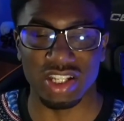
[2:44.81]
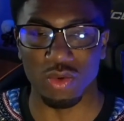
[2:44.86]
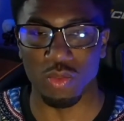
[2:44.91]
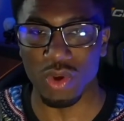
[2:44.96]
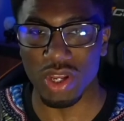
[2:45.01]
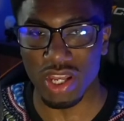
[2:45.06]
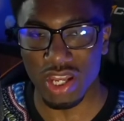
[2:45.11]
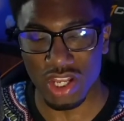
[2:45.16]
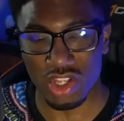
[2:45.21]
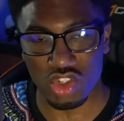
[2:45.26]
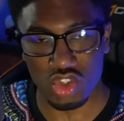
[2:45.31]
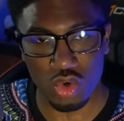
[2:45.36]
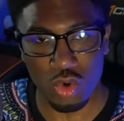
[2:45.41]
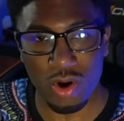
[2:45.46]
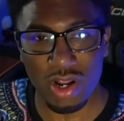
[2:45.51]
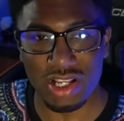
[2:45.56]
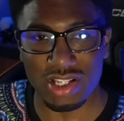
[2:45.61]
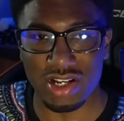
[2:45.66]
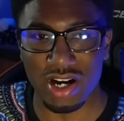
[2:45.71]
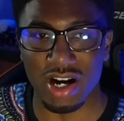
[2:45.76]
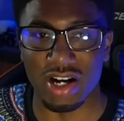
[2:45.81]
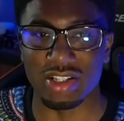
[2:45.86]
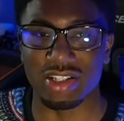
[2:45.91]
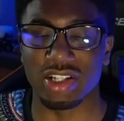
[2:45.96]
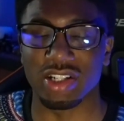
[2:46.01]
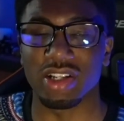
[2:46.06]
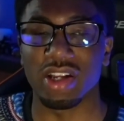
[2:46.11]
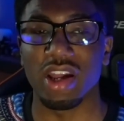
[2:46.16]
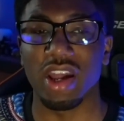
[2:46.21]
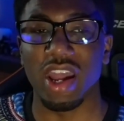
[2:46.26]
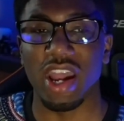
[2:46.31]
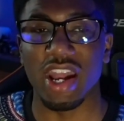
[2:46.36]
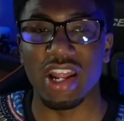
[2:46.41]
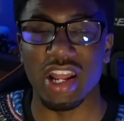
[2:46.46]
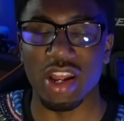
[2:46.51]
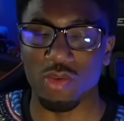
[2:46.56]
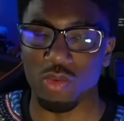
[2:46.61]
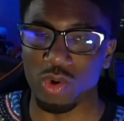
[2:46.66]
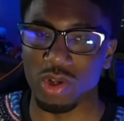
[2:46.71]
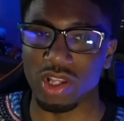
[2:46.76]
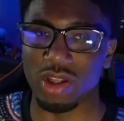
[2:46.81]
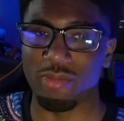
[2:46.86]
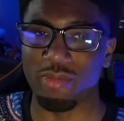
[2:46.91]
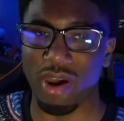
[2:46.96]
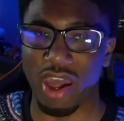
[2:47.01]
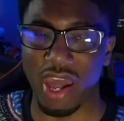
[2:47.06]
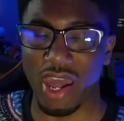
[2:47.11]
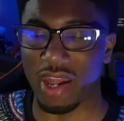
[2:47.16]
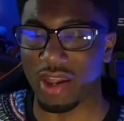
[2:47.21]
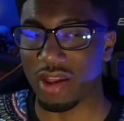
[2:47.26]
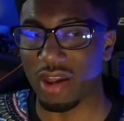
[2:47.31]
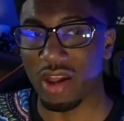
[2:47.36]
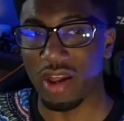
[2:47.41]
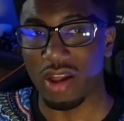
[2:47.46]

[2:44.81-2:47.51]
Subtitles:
We enjoy this content, and they reel it back.